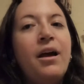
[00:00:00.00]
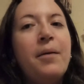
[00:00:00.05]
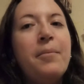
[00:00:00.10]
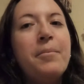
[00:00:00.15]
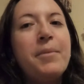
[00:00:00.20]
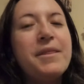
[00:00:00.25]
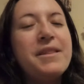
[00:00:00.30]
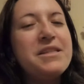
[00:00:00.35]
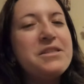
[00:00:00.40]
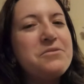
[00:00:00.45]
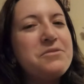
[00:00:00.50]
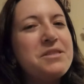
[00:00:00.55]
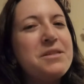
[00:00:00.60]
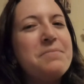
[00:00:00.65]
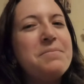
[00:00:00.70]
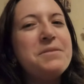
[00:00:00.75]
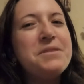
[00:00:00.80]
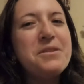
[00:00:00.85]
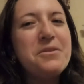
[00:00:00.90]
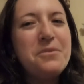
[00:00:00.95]
But this was
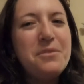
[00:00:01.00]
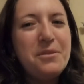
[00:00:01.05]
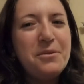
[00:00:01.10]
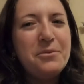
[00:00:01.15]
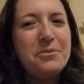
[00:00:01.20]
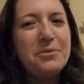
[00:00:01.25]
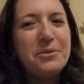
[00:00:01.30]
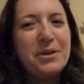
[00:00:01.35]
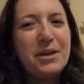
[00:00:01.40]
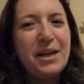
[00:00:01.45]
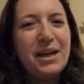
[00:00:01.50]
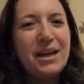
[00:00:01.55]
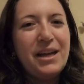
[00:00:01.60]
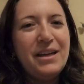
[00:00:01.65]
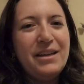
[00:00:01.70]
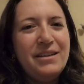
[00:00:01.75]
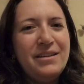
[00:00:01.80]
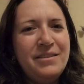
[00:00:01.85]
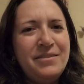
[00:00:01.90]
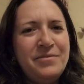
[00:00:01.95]
episode
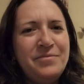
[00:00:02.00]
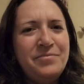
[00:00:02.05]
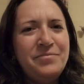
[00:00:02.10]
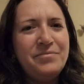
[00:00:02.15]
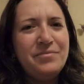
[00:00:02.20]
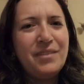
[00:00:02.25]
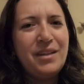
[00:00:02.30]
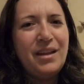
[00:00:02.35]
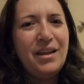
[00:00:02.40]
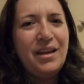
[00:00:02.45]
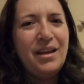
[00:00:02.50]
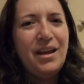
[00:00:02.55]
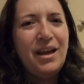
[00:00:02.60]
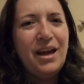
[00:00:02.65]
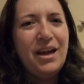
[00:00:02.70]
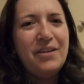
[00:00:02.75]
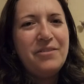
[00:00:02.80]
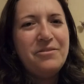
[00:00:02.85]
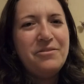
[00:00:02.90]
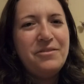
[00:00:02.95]
3.
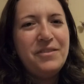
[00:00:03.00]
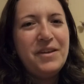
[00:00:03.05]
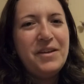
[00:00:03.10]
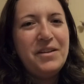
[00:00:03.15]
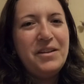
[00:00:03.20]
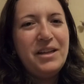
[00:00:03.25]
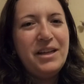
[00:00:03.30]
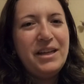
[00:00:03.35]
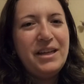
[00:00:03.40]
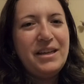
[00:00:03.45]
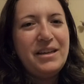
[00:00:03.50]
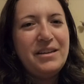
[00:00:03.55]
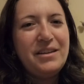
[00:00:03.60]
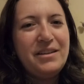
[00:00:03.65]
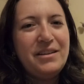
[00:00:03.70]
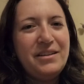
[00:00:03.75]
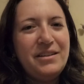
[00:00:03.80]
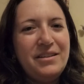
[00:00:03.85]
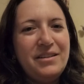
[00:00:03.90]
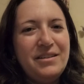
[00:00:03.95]
I feel like
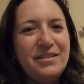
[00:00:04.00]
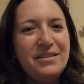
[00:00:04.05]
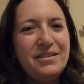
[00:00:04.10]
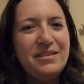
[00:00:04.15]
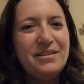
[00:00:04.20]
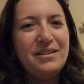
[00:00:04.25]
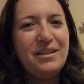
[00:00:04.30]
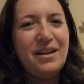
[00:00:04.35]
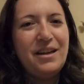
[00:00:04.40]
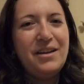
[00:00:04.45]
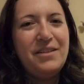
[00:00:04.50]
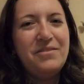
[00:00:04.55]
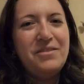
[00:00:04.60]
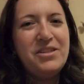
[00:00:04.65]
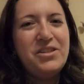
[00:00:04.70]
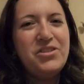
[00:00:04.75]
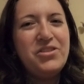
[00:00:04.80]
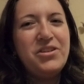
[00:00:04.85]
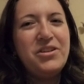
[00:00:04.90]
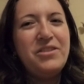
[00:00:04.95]
a lot of
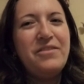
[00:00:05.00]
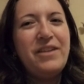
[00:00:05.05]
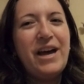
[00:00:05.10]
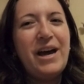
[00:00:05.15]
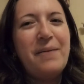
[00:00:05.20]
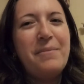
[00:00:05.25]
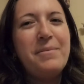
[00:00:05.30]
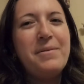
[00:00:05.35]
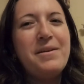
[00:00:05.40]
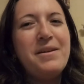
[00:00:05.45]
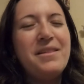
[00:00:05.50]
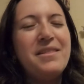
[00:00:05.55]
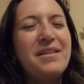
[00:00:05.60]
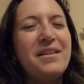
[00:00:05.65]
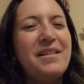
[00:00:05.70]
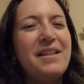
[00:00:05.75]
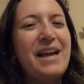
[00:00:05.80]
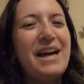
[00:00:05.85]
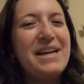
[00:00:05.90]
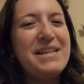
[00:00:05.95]
this should have happened in the
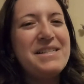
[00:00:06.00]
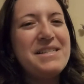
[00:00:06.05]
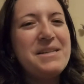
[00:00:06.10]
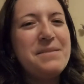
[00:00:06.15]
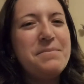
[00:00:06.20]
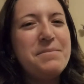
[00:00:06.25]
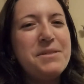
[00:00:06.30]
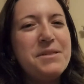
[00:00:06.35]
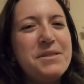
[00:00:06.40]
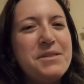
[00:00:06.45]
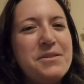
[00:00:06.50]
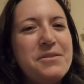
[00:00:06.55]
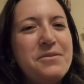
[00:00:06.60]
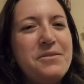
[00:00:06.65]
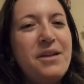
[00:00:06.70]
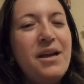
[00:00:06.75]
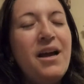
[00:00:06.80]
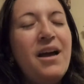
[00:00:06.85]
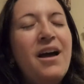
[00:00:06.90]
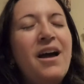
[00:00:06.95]
last
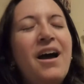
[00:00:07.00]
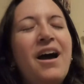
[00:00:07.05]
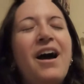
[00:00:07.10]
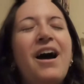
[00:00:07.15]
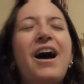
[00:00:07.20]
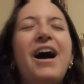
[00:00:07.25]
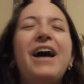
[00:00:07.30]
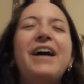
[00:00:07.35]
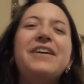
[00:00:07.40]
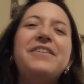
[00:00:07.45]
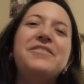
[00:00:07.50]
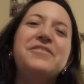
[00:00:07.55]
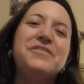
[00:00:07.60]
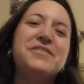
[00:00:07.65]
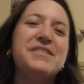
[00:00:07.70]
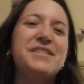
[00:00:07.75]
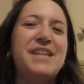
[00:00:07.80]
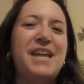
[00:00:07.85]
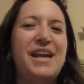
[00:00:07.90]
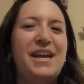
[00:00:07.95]
episode. I
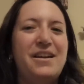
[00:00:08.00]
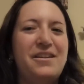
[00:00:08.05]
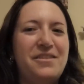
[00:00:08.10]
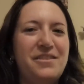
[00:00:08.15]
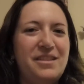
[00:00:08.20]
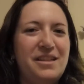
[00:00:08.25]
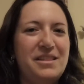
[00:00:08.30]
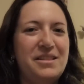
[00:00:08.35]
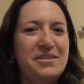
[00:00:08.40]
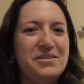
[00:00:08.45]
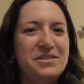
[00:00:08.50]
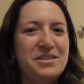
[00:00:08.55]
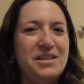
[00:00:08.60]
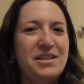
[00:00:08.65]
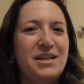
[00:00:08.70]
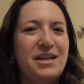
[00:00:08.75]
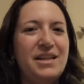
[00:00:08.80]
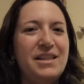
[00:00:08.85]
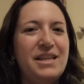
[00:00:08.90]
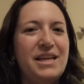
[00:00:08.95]
understand that there's a
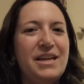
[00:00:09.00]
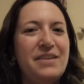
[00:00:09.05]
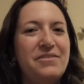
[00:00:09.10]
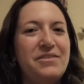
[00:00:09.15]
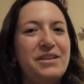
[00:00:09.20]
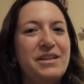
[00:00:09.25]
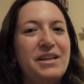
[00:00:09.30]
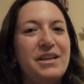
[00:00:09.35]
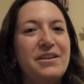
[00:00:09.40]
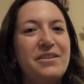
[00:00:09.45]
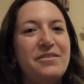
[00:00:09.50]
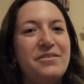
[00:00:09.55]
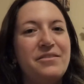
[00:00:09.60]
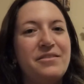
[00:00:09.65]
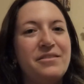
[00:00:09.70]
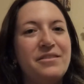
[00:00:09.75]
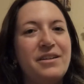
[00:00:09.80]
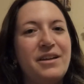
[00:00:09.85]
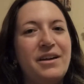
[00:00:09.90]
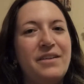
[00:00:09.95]
lot they have to get
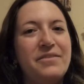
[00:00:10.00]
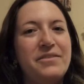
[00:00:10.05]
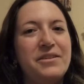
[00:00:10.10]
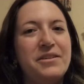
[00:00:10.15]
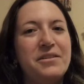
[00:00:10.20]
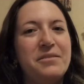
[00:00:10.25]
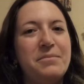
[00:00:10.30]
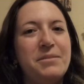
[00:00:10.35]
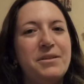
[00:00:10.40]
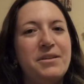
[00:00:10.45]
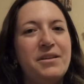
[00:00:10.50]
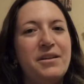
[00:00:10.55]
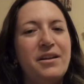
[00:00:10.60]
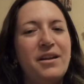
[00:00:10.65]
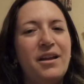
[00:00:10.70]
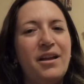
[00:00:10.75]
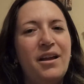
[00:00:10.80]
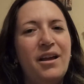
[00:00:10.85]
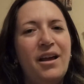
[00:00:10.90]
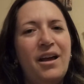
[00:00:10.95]
covered, but
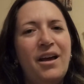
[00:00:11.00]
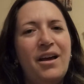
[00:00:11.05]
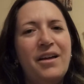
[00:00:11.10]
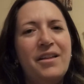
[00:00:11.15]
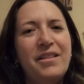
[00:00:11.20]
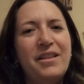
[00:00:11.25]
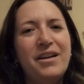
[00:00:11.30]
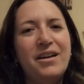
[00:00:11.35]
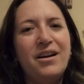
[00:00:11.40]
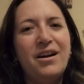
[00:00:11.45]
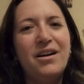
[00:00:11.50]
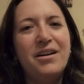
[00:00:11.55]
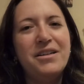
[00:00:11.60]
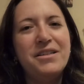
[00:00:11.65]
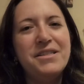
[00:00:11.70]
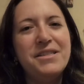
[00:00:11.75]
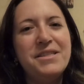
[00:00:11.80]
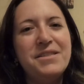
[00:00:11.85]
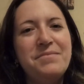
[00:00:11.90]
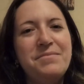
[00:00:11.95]
there
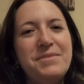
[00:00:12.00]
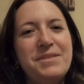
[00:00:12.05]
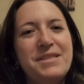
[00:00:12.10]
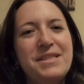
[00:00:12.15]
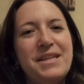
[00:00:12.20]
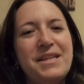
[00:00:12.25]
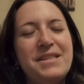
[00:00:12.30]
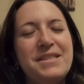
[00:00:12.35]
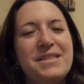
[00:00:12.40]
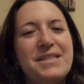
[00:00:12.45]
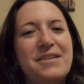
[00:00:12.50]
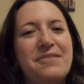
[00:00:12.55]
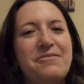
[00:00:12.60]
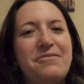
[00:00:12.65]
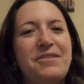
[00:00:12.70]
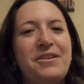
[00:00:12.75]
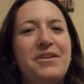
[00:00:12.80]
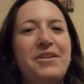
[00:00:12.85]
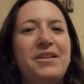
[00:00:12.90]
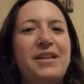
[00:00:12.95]
are some scenes that
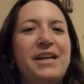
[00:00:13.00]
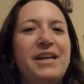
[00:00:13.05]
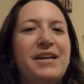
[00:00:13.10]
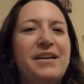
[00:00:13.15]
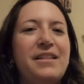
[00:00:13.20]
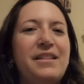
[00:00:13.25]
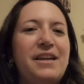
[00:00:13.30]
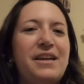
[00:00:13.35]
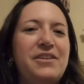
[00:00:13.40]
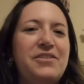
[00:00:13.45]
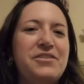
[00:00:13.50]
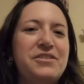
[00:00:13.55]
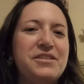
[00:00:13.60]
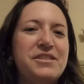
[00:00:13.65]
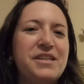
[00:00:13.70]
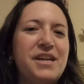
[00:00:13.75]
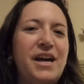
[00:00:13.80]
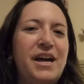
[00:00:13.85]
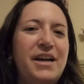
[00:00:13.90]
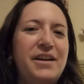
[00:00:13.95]
feel like they
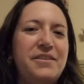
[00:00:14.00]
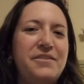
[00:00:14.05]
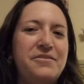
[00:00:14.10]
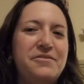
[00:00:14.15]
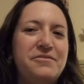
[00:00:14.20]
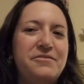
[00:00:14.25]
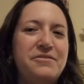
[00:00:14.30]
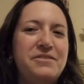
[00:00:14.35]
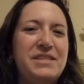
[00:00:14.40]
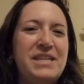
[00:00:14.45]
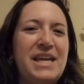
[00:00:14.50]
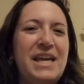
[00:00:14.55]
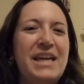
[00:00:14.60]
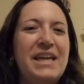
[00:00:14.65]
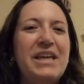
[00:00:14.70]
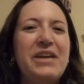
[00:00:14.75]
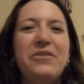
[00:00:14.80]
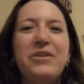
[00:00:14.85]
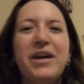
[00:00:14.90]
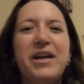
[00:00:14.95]
just kind of
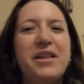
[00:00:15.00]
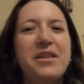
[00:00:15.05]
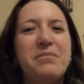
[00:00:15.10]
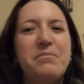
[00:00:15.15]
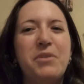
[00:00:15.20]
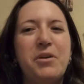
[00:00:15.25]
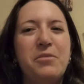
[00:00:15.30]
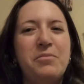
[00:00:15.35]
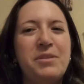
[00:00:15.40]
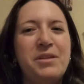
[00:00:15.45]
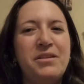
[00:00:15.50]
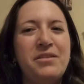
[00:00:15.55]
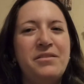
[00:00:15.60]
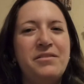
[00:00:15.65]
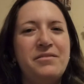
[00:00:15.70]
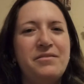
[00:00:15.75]
take you out of the moment.